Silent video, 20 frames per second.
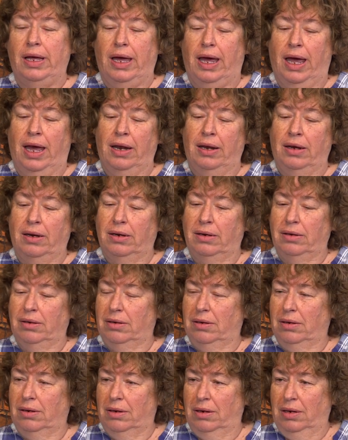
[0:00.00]
And
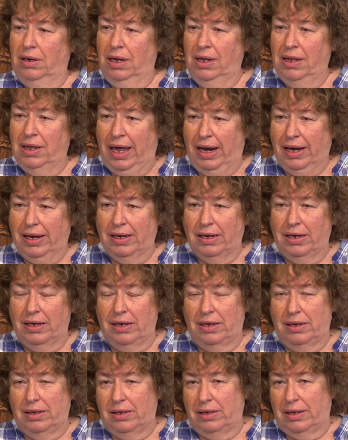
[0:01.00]
in that
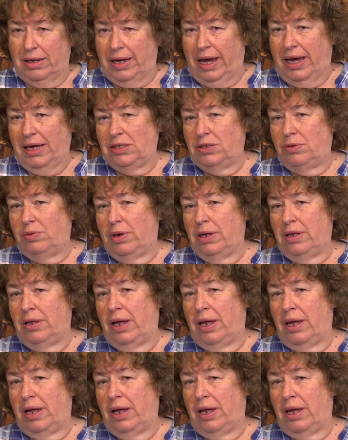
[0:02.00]
case where